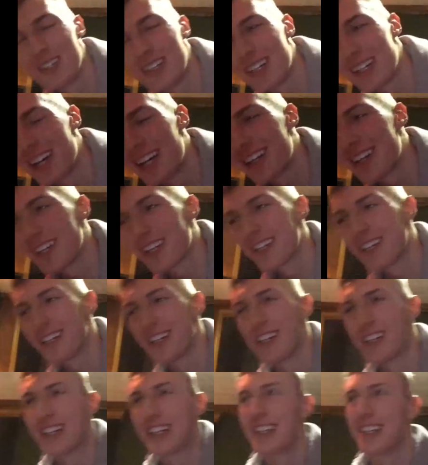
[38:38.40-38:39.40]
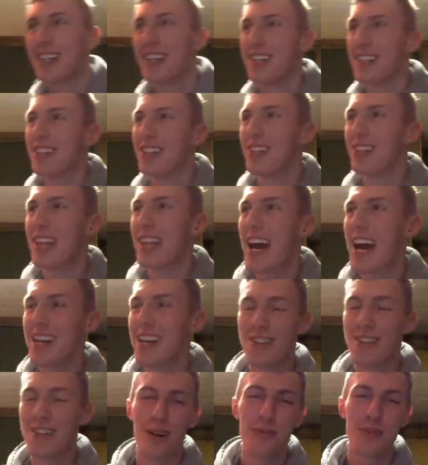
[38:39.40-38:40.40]
on it. I think the
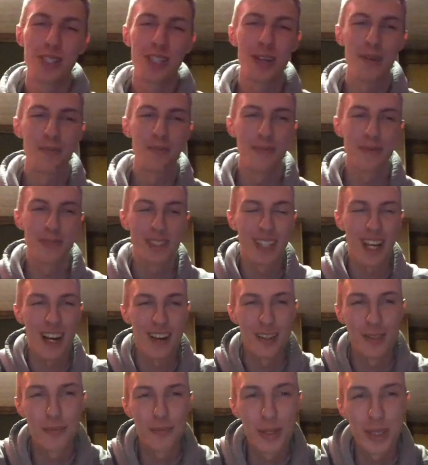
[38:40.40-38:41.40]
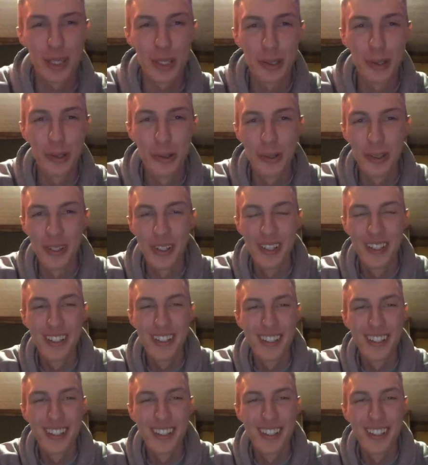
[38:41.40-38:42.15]
Latin dubstep sound is pretty cool.